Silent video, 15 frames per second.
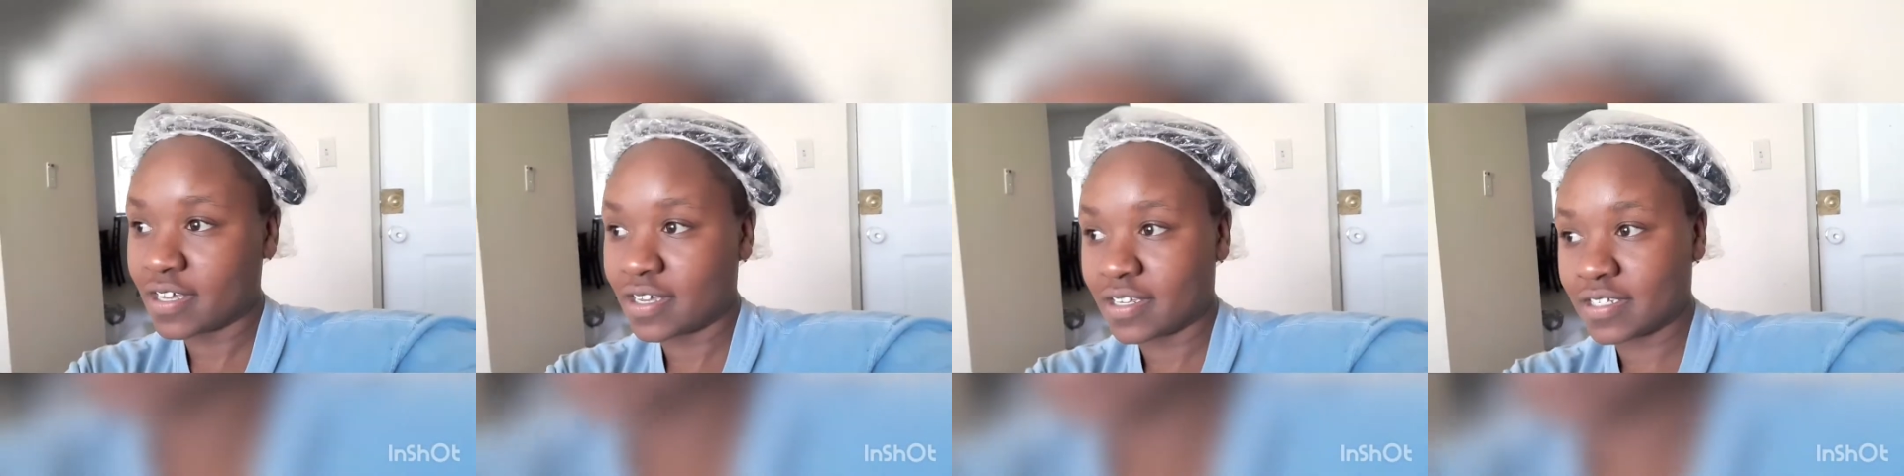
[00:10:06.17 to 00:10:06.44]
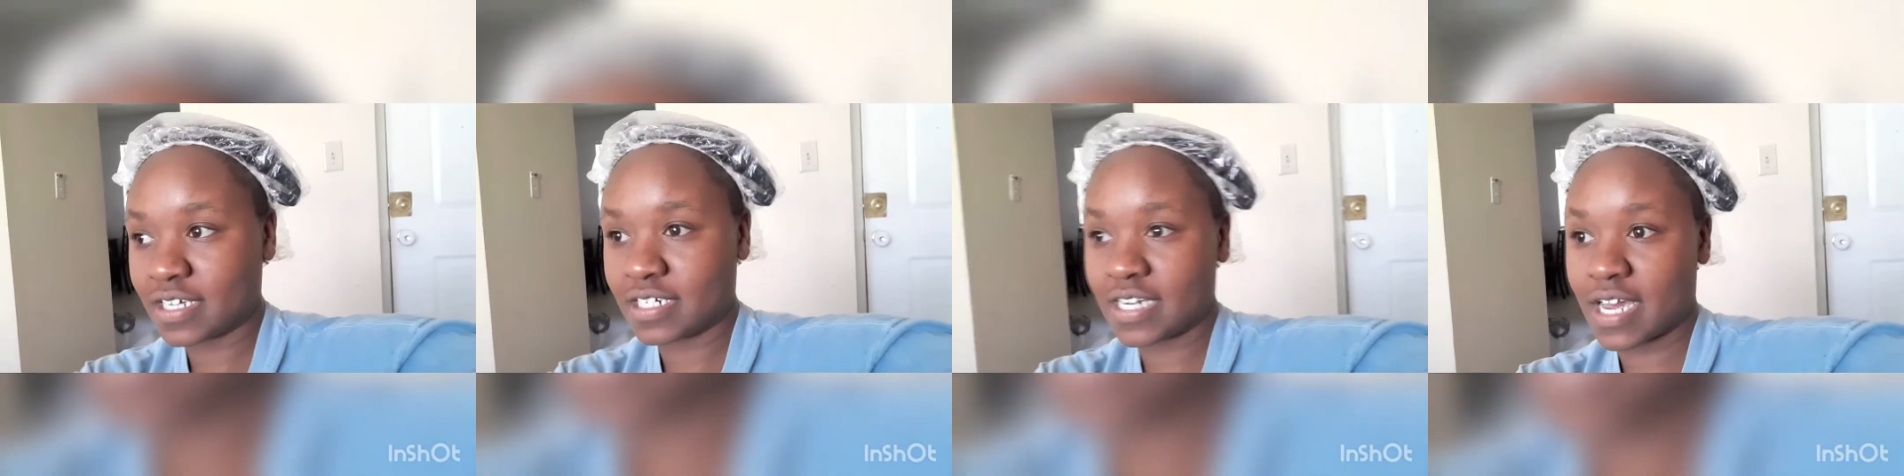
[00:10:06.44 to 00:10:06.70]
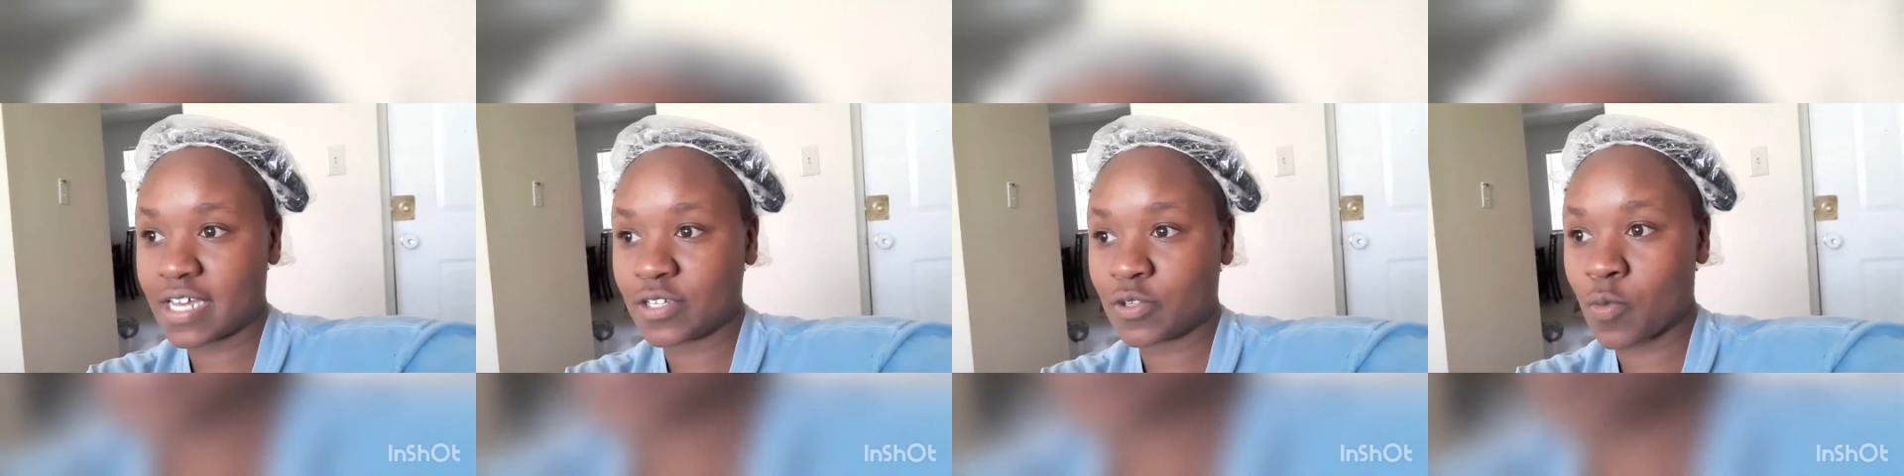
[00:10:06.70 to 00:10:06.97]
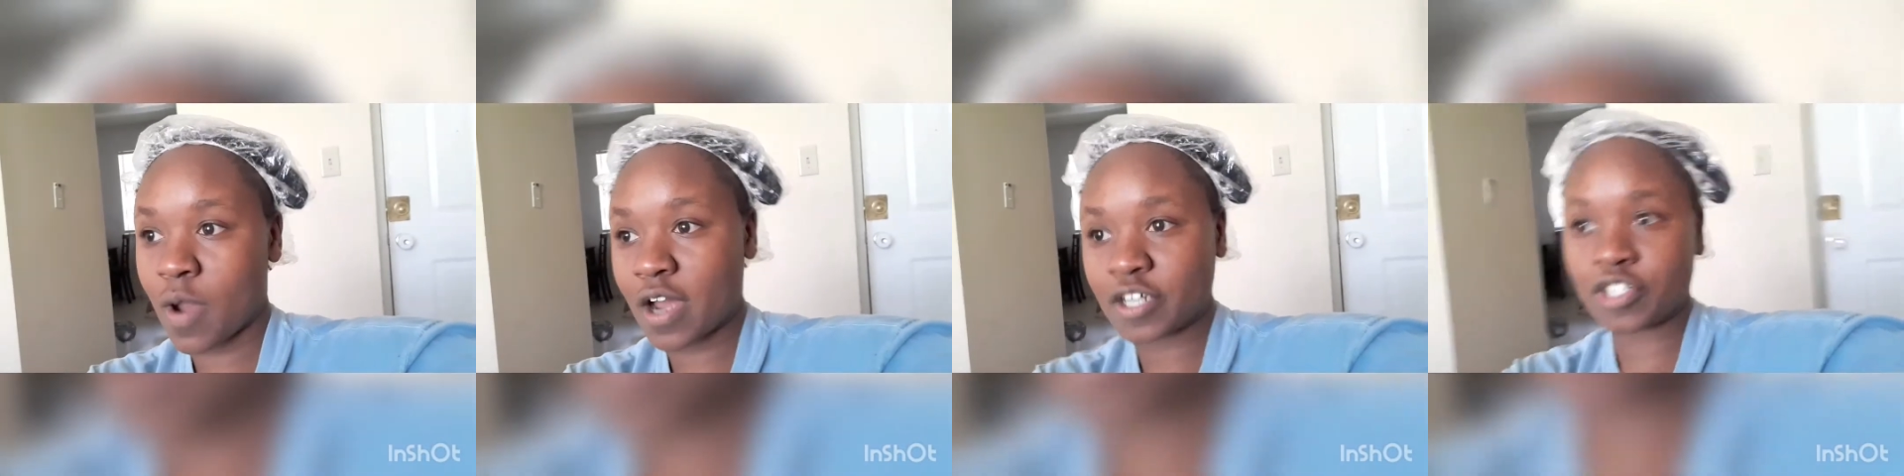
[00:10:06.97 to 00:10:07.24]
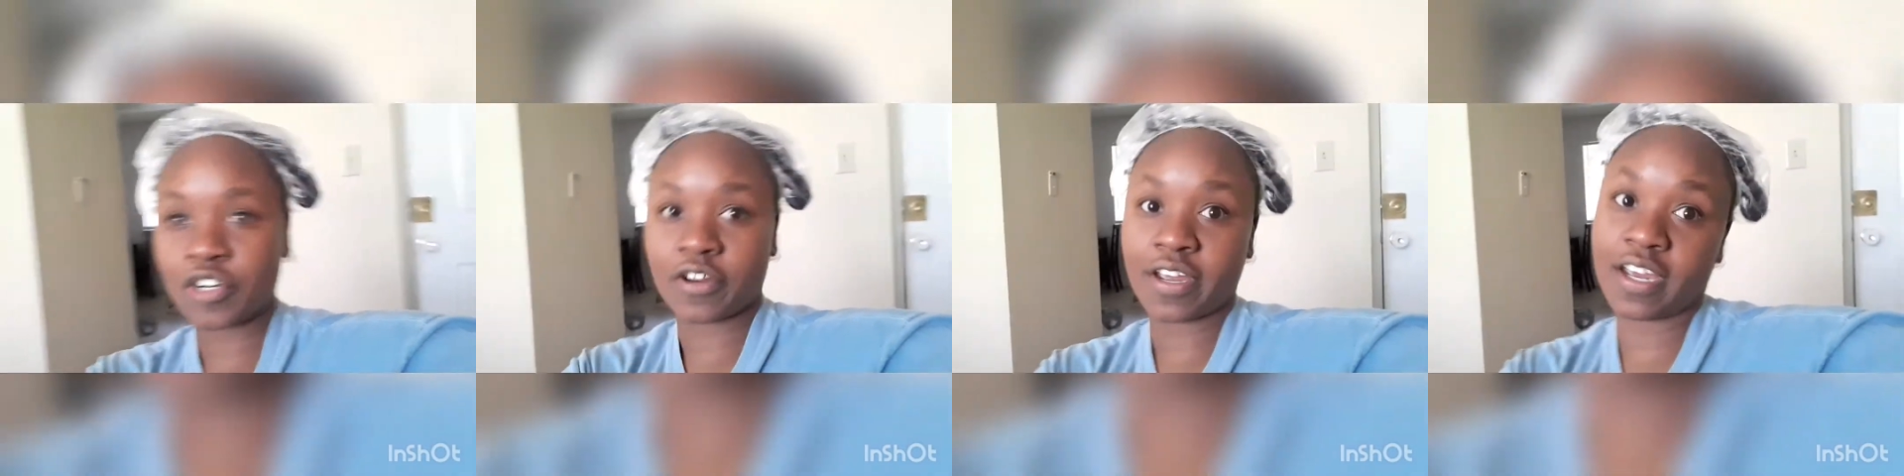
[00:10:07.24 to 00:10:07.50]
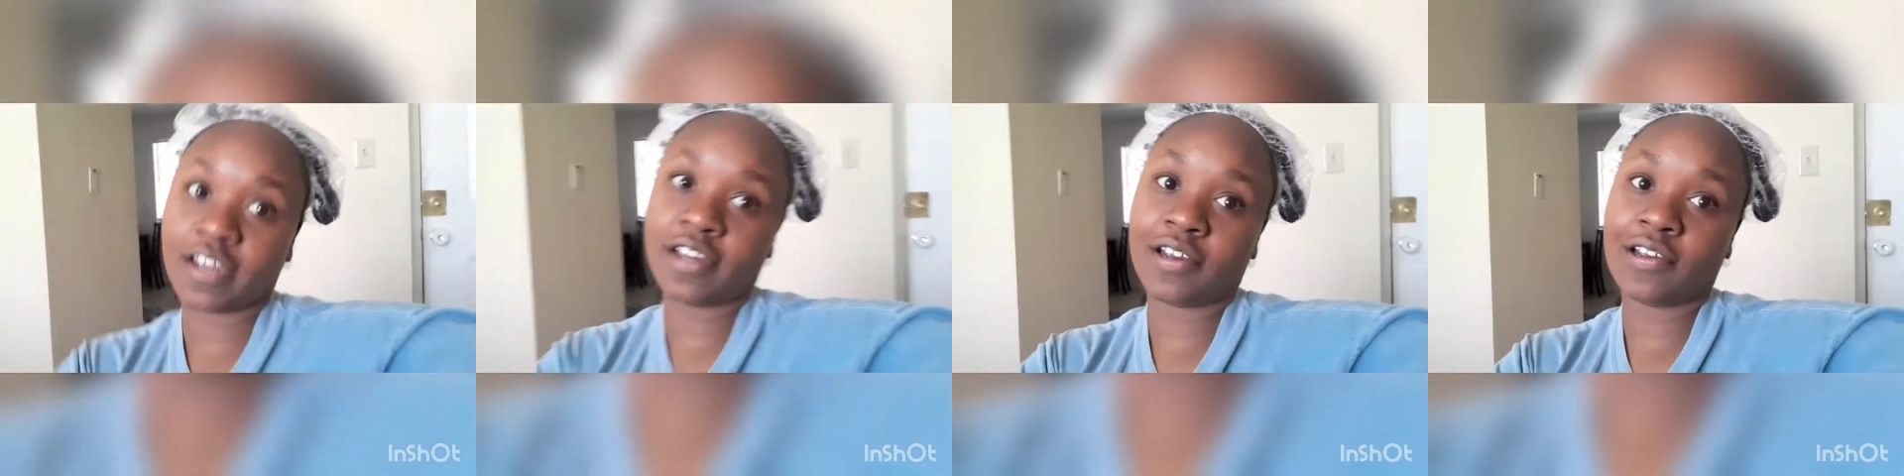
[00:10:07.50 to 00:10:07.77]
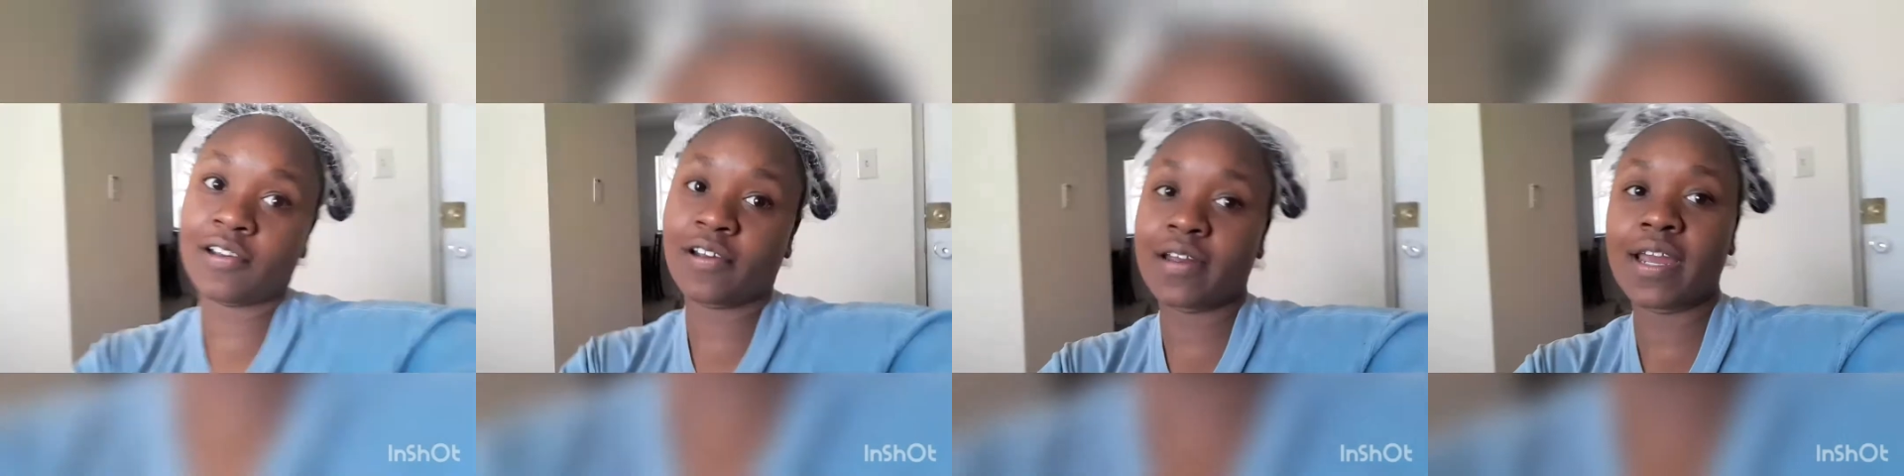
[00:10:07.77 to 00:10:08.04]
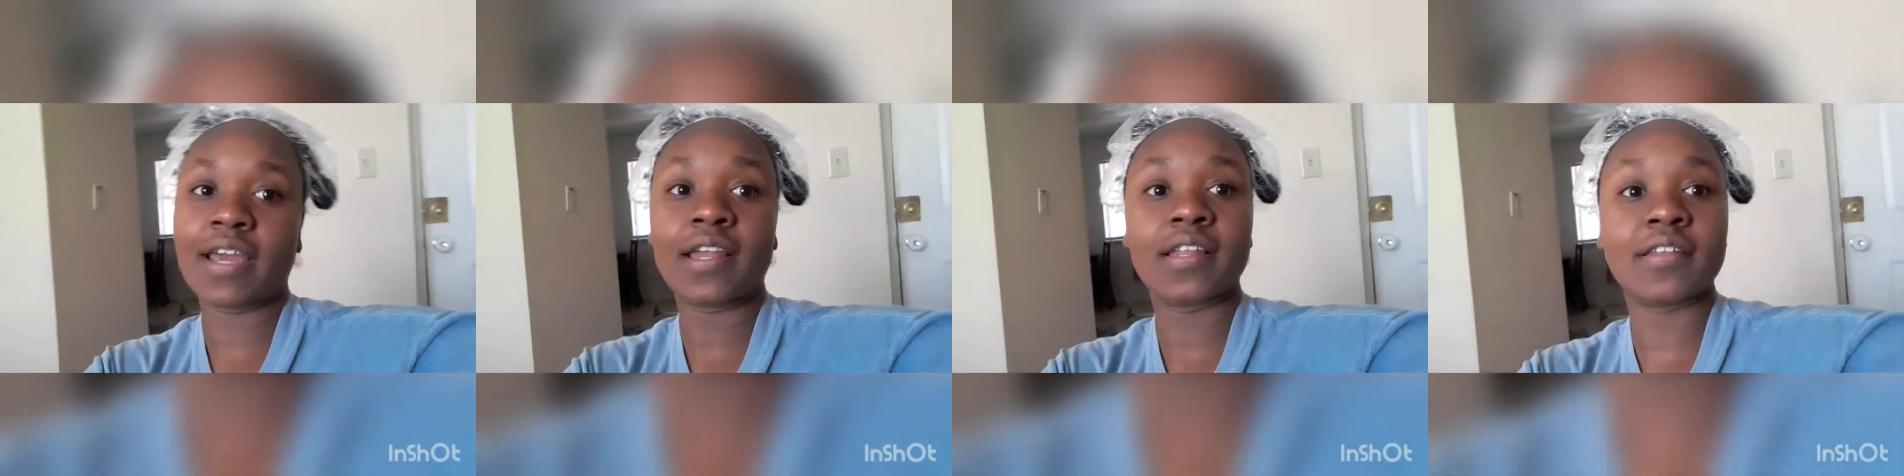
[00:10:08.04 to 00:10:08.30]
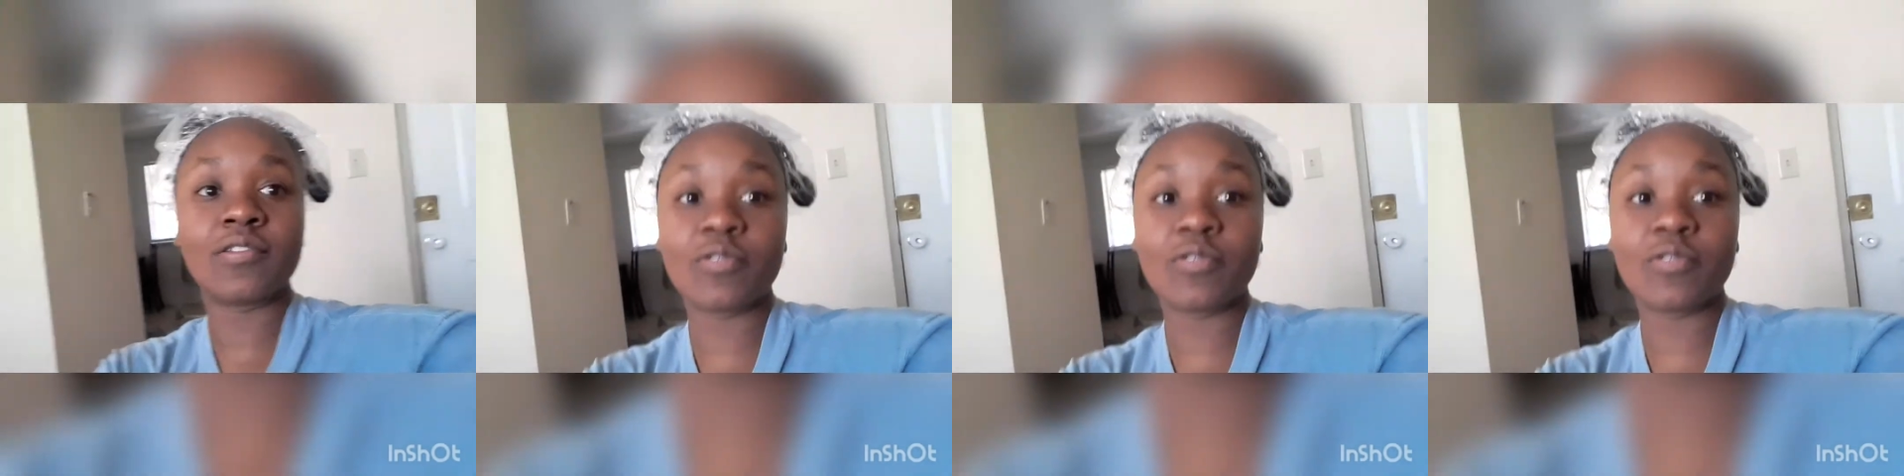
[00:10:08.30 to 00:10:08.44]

such as wash your hair and do